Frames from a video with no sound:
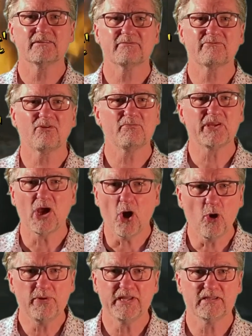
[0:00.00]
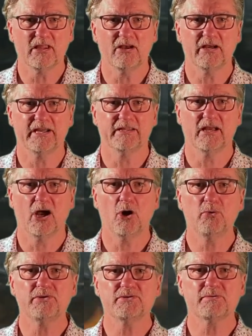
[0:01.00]
from the opening line,
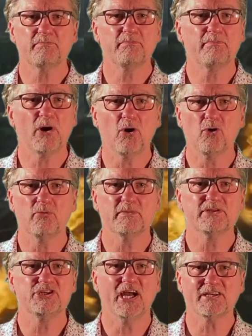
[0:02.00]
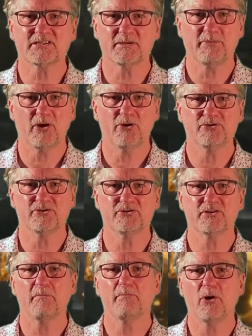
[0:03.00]
Owen's poem
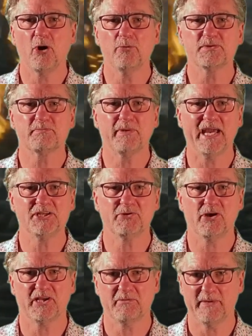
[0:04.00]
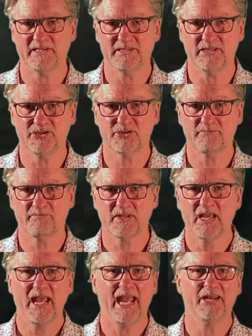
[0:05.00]
juxtaposes Pope's patriotic message
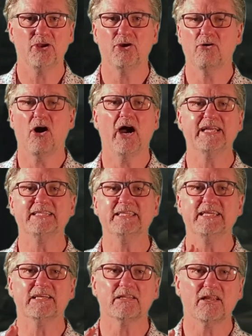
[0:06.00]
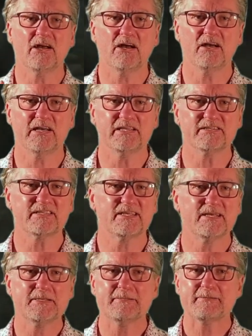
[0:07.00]
and her idealised
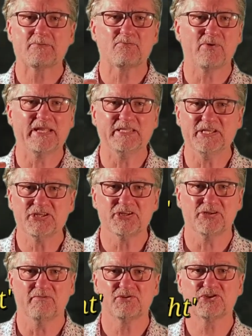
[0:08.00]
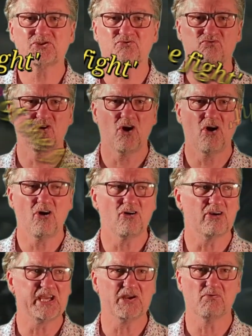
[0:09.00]
rendition of
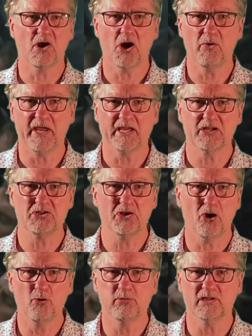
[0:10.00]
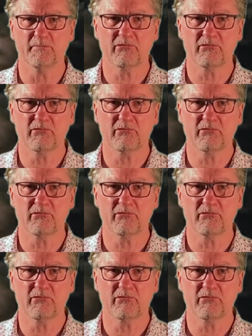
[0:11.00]
strong, heroic, noble and